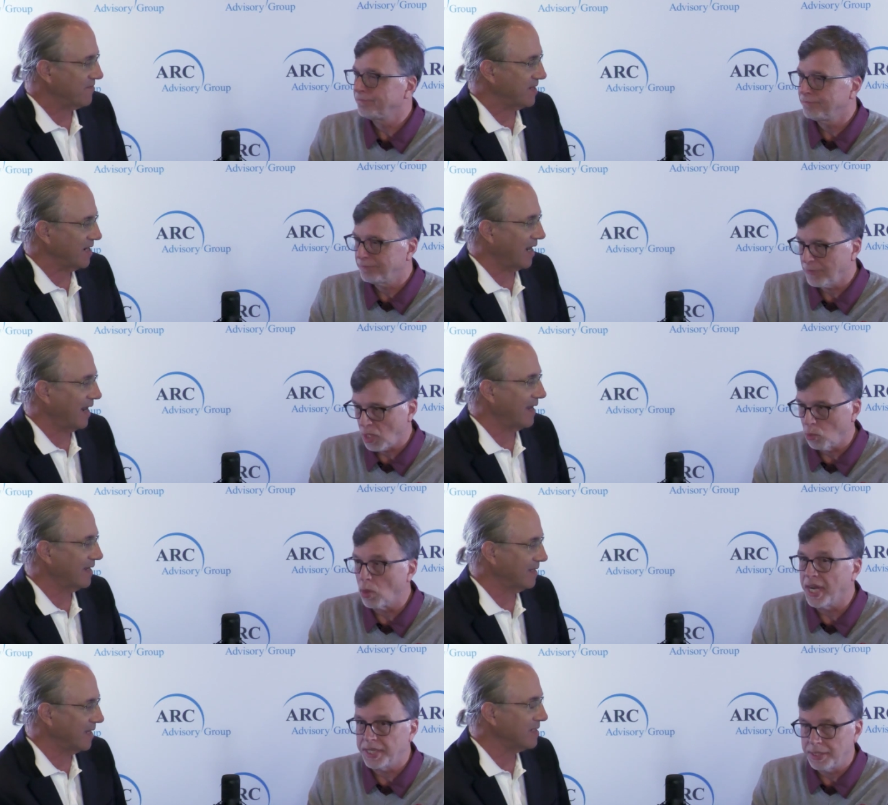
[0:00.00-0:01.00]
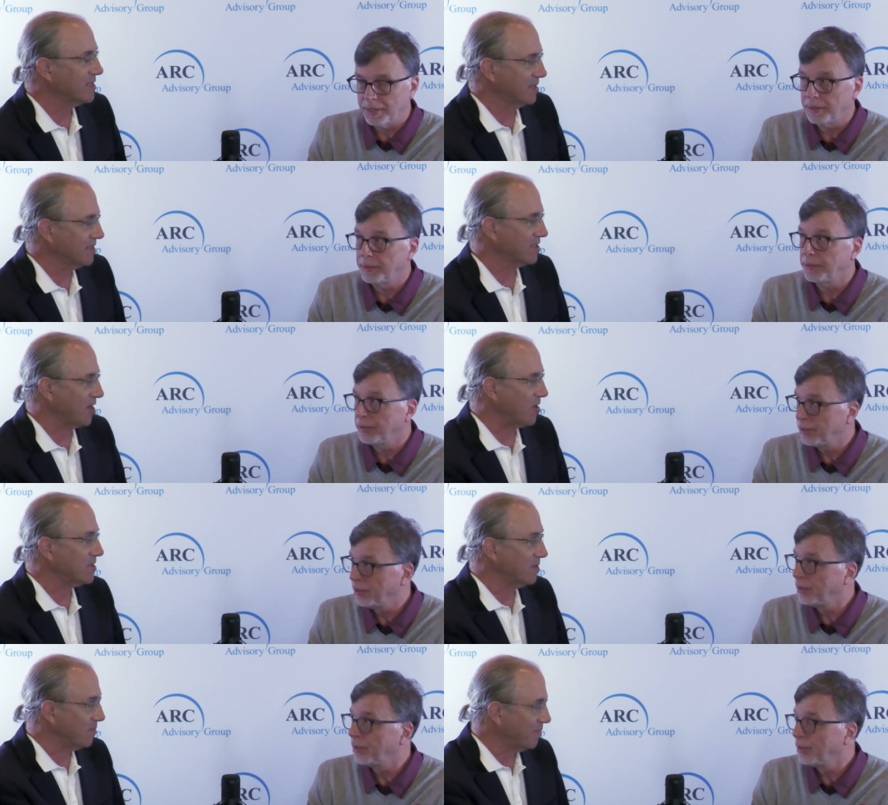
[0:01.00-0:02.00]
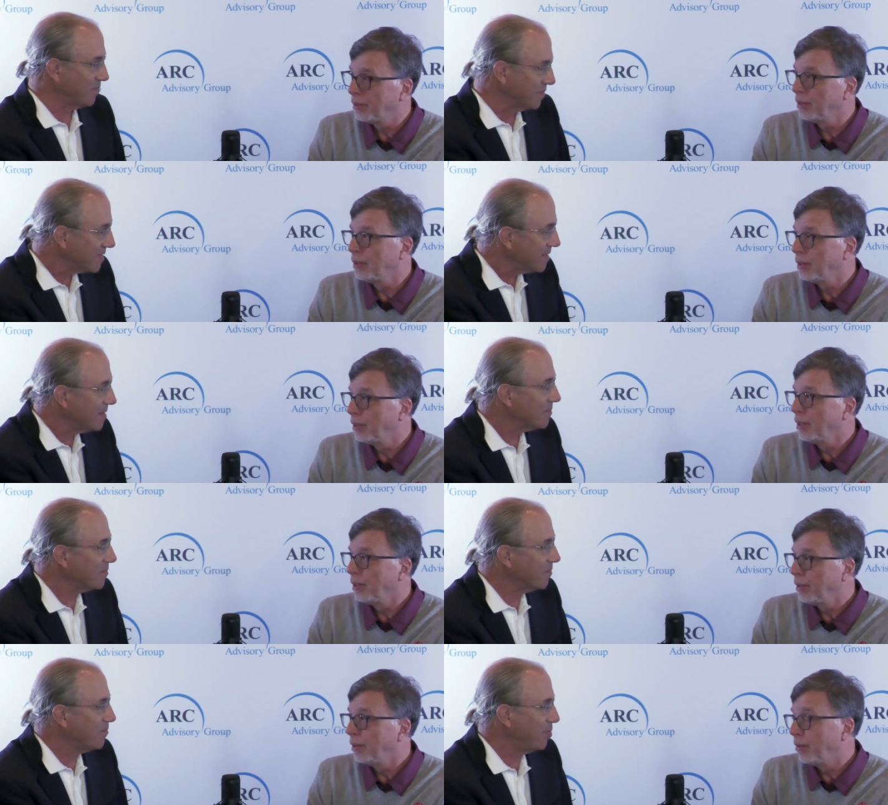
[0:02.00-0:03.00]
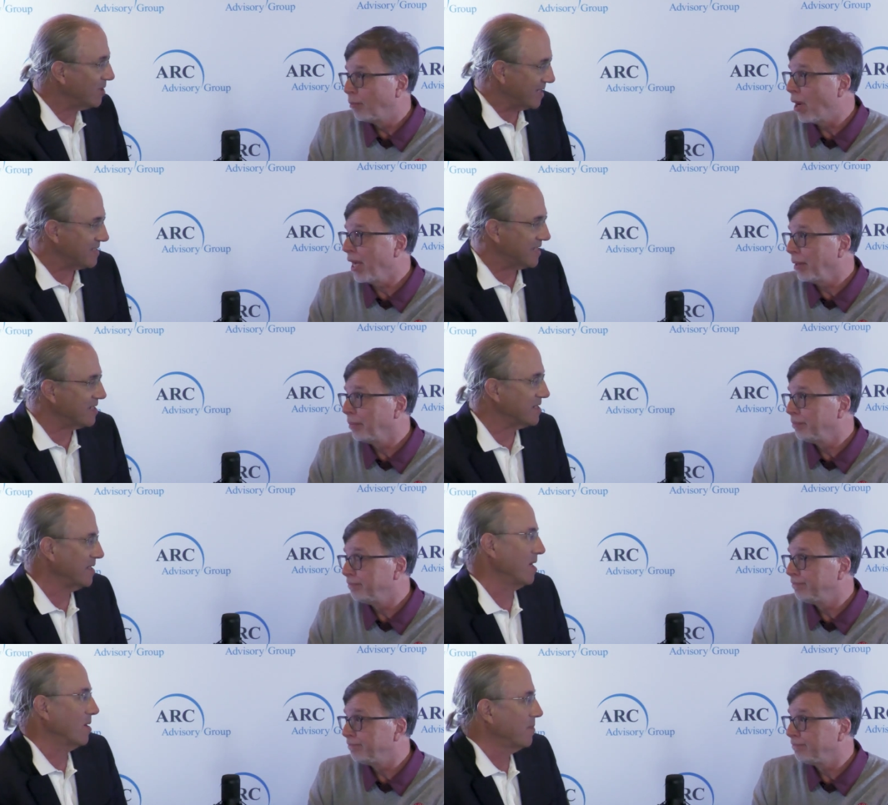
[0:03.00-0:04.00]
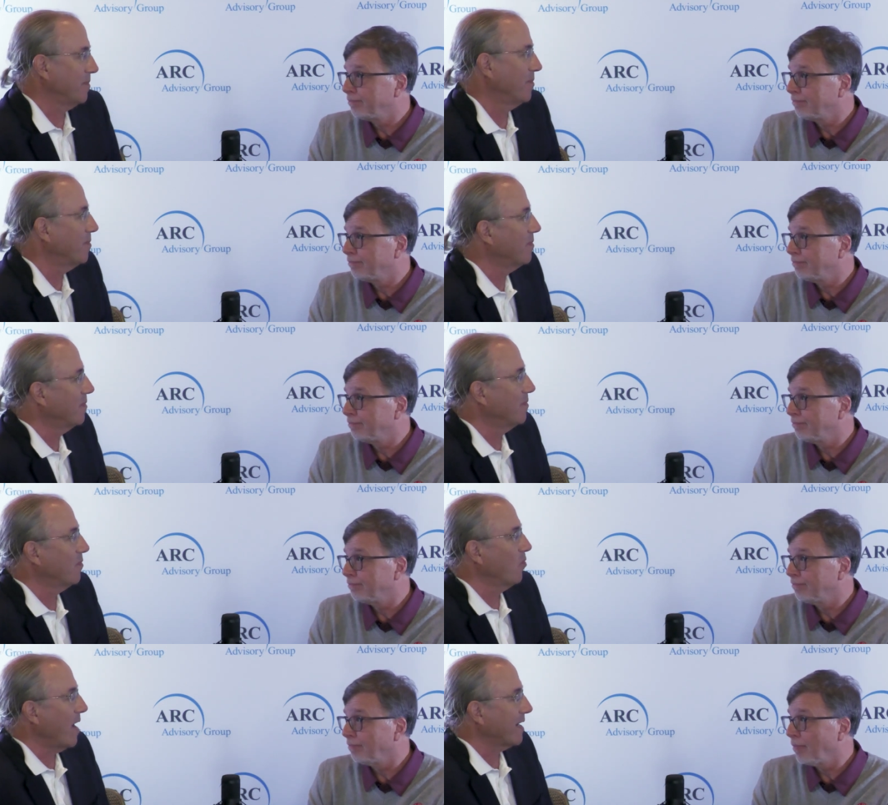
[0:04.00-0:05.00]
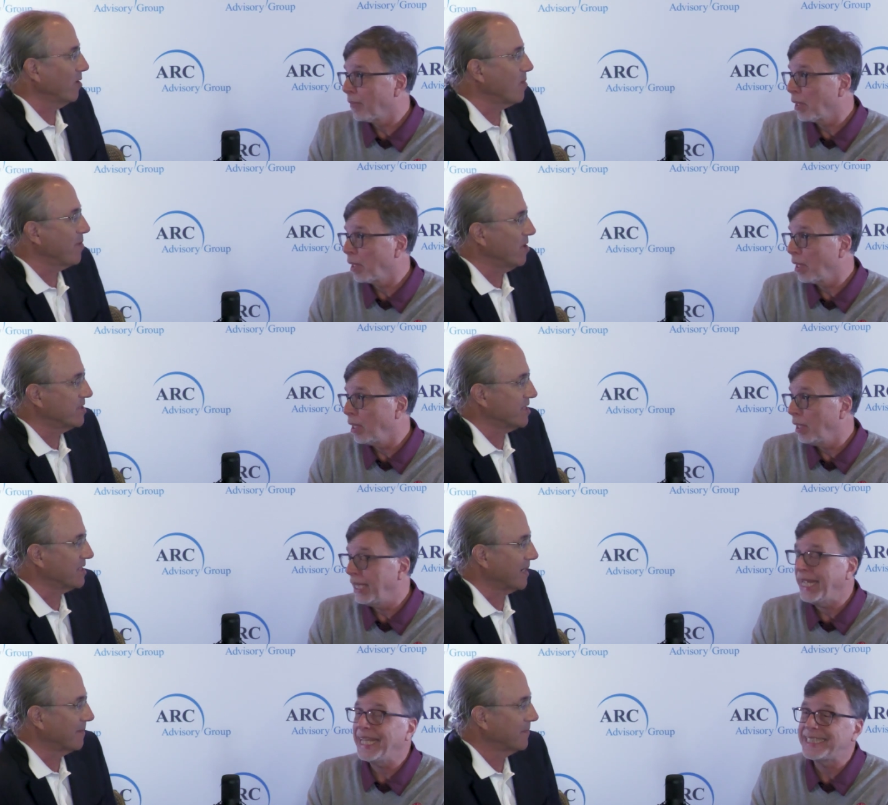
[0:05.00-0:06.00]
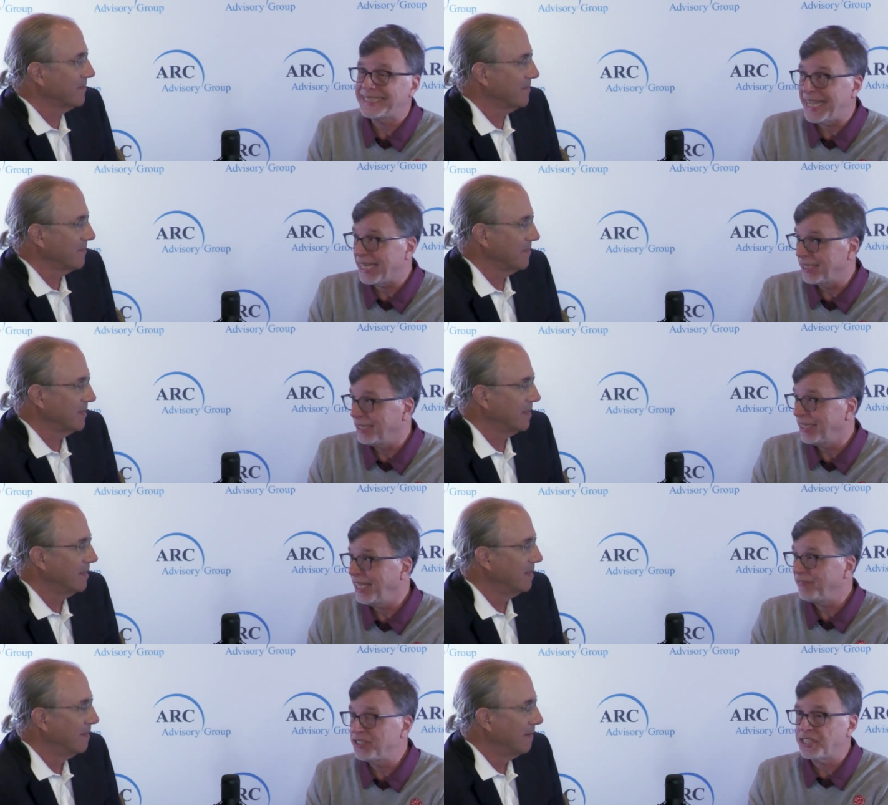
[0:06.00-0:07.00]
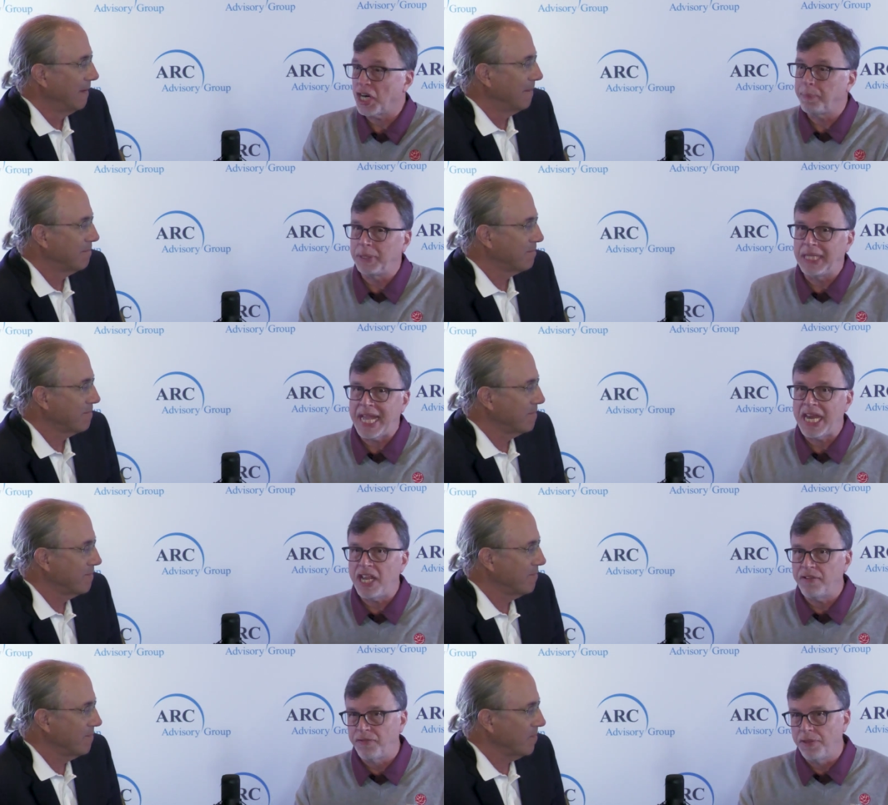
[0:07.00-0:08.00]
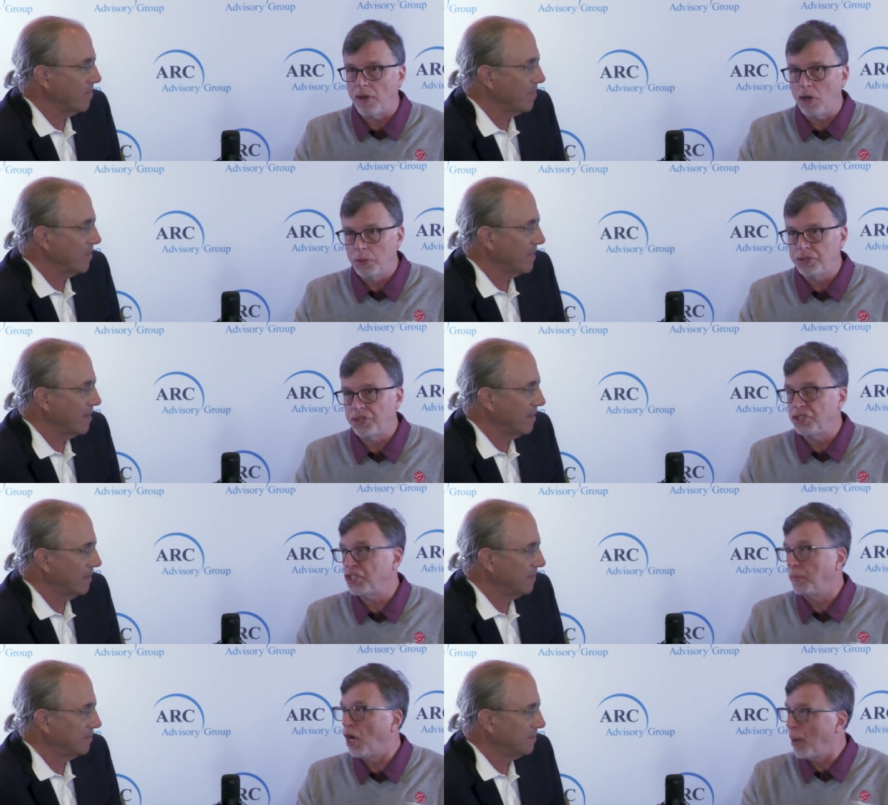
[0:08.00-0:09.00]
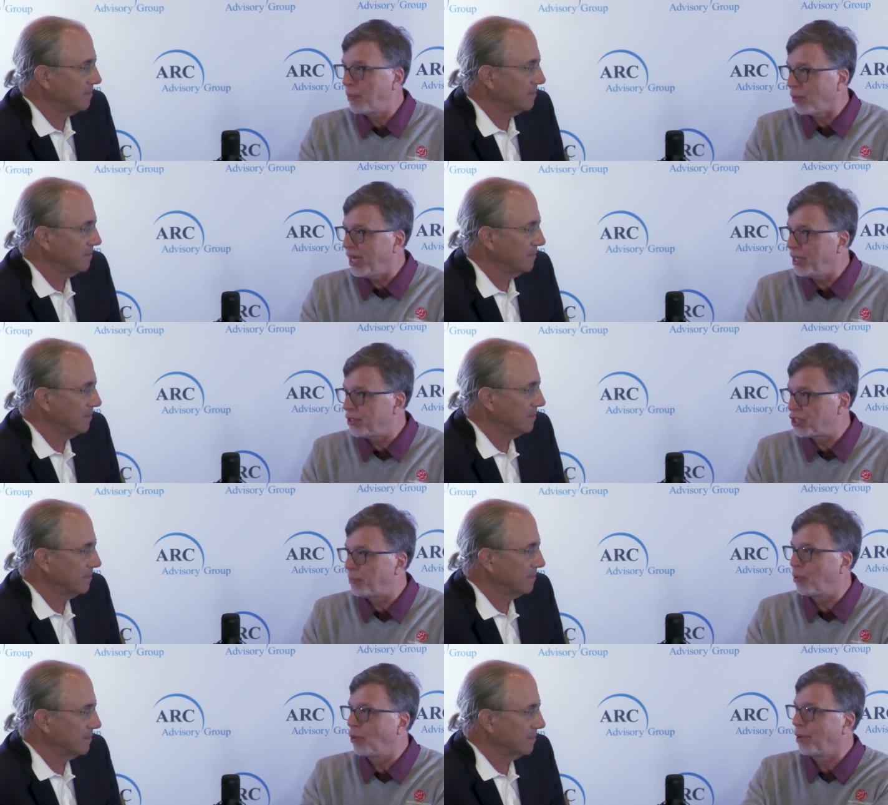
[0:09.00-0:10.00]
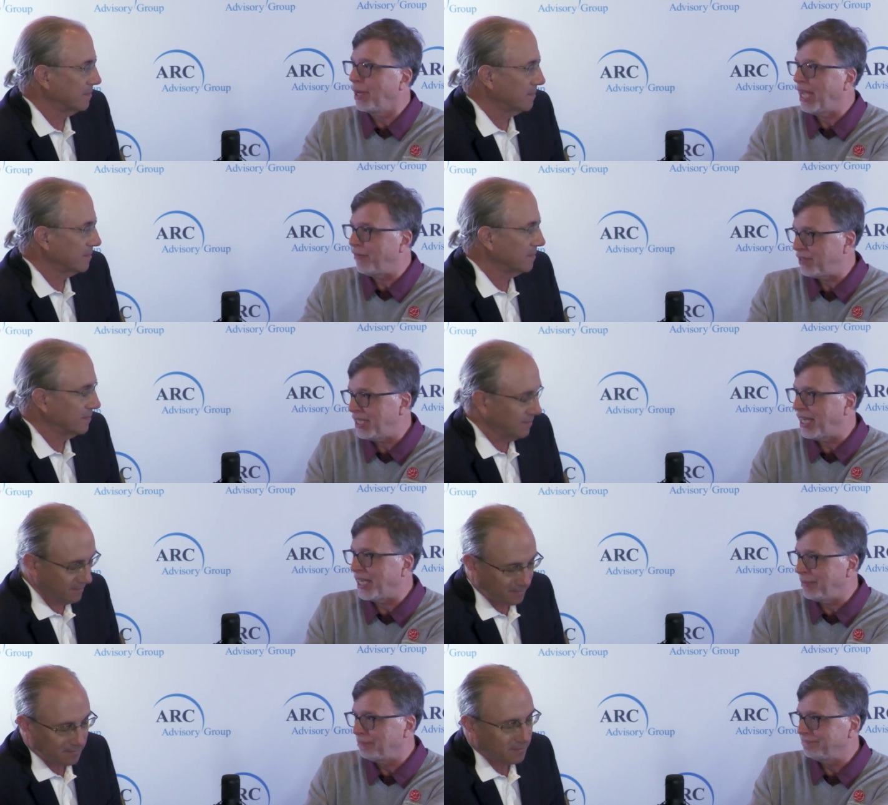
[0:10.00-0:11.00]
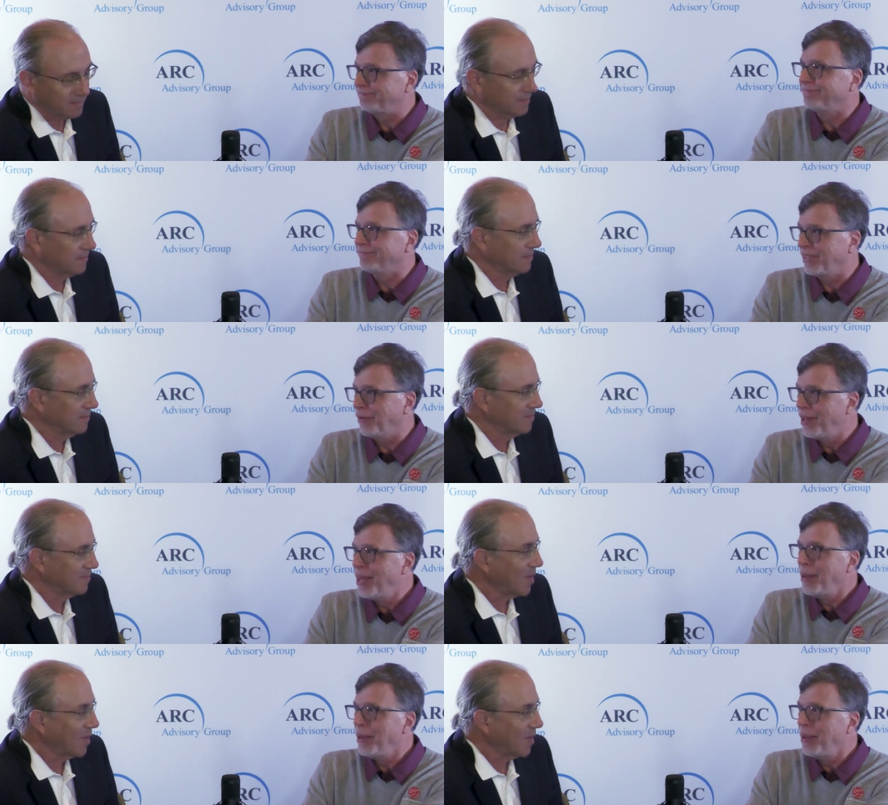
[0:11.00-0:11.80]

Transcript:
Speaker 1: FDI, right. and then start to put right. this into their regular purchasing.
Speaker 2: Exactly. They have to start planning for the host system upgrade to support FDI. Yeah.